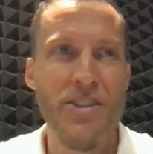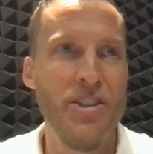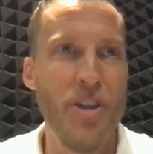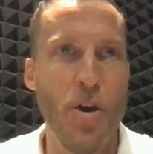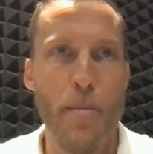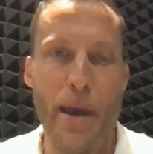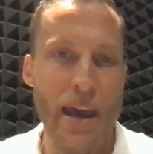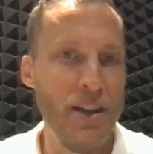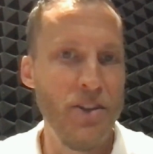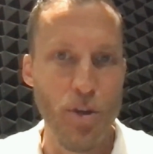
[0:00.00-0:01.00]
Obviously,
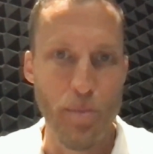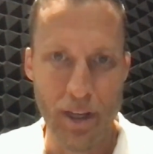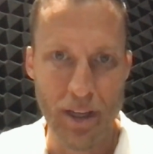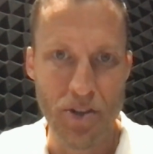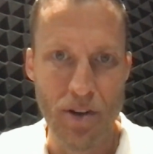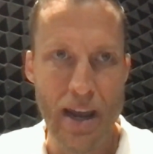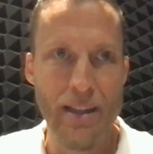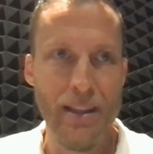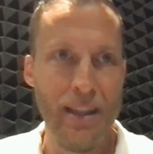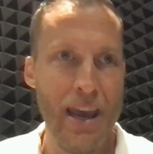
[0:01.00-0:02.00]
don't abandon
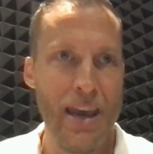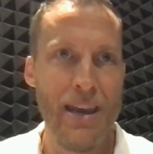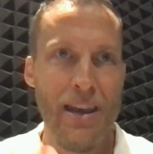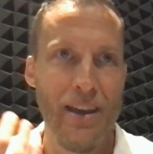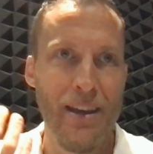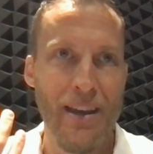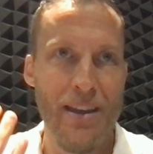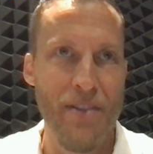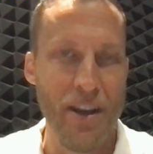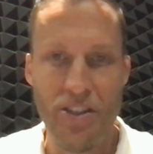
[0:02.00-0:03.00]
Sumolings, right? They
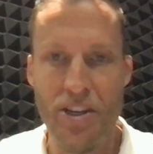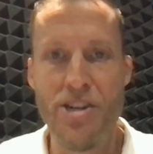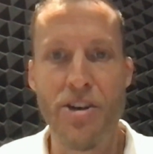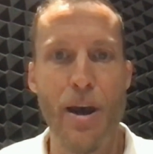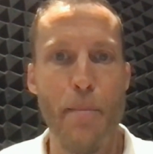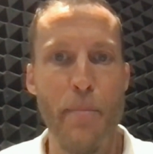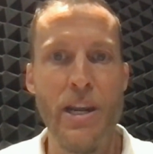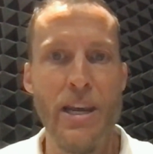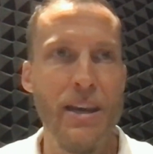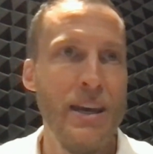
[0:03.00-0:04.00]
invested in your
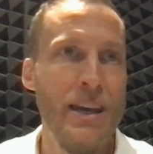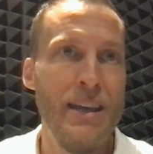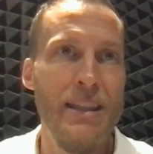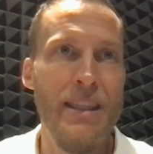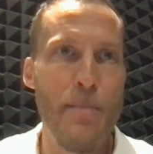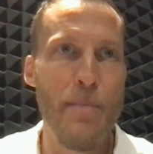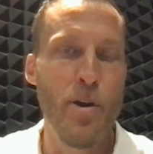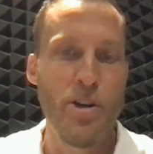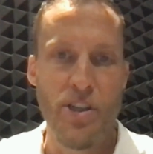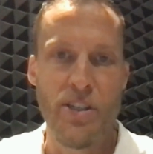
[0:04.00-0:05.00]
company.
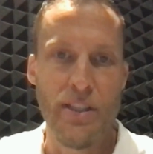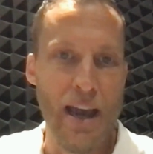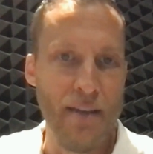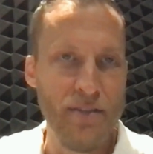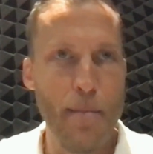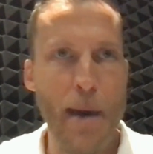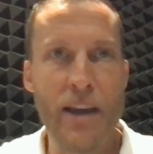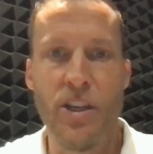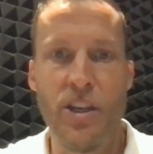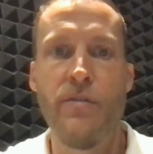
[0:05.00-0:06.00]
They purchased
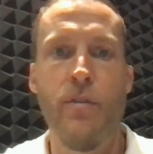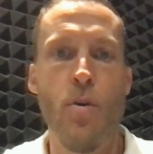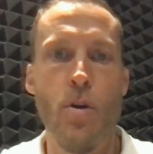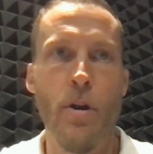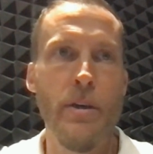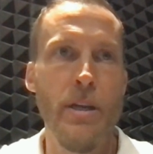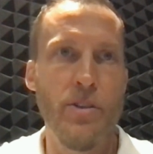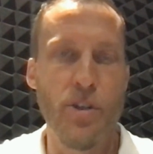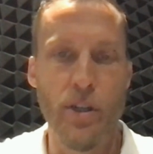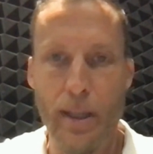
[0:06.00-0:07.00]
lifetime access
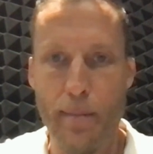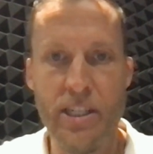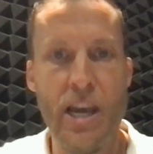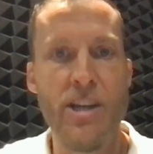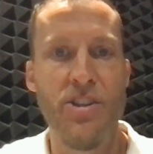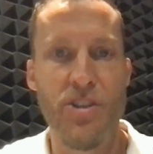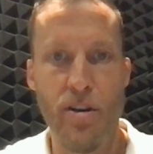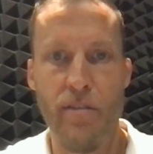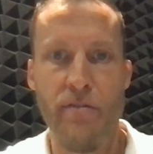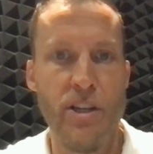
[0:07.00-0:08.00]
for certain
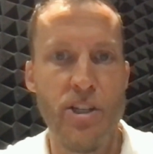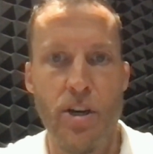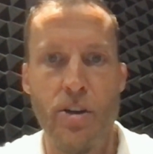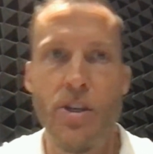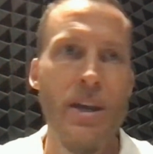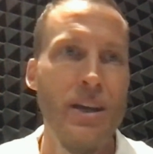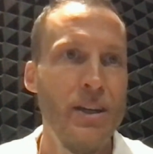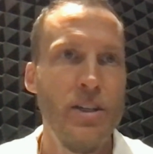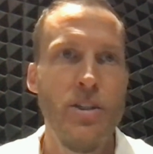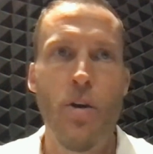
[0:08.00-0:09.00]
limitations, certain features.
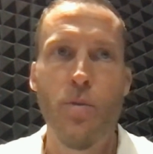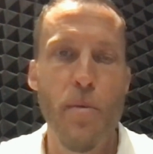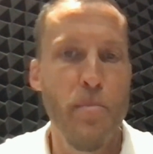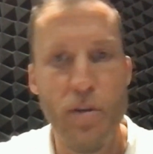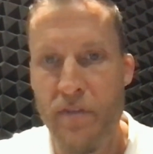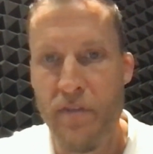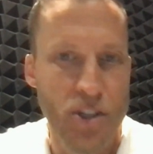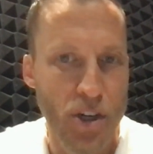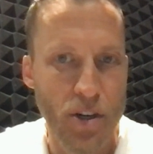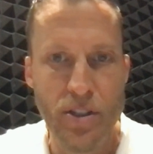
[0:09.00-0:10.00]
Don't remove
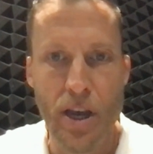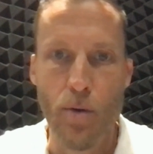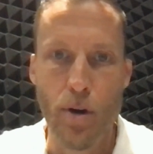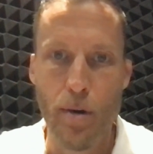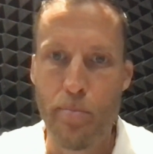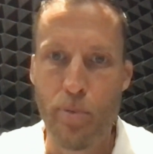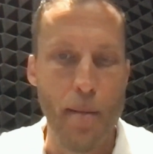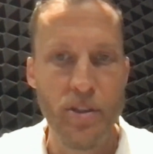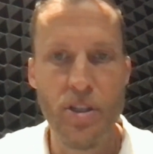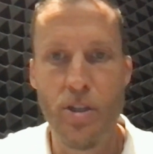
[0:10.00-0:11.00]
features that were
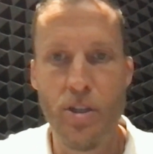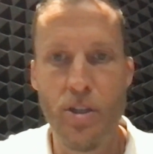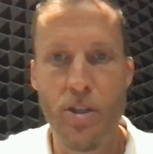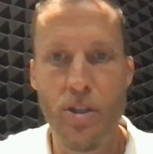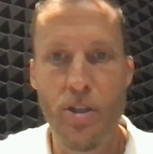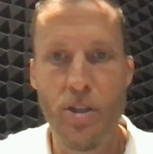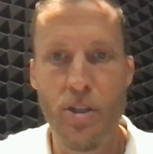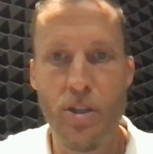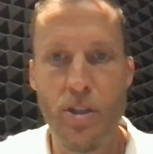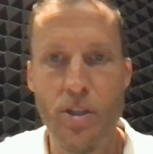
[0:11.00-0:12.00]
promised as part of the
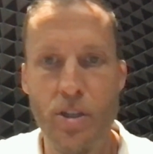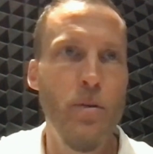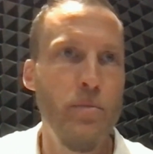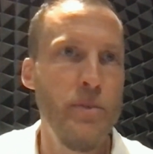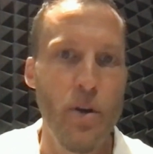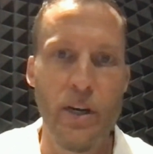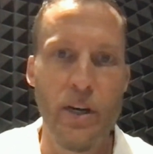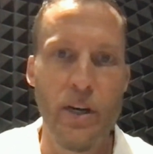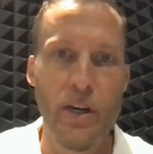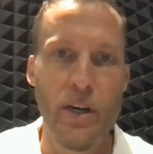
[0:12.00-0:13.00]
deal. Don't
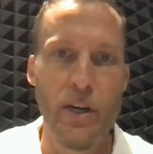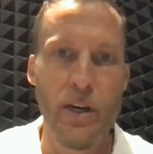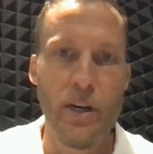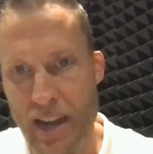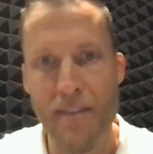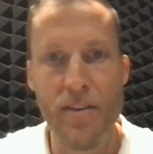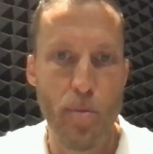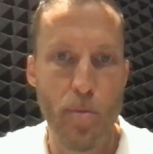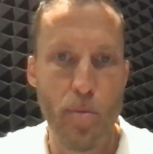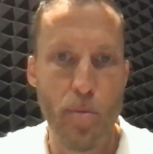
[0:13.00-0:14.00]
cut limits in
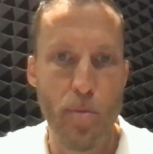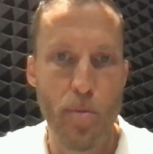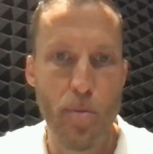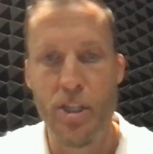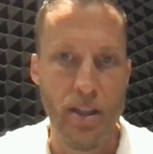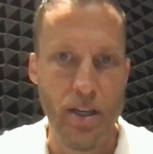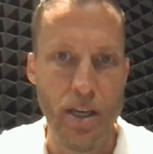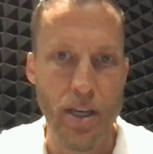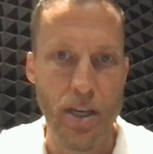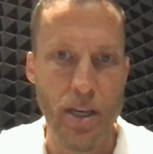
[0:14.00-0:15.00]
half that were promised as
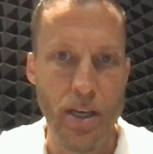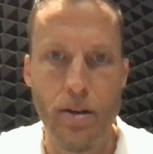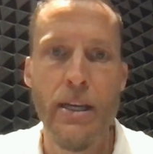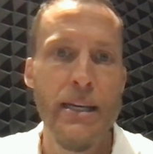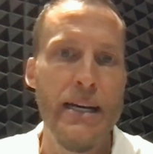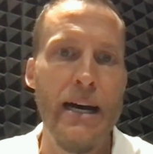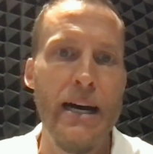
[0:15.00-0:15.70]
part of the deal.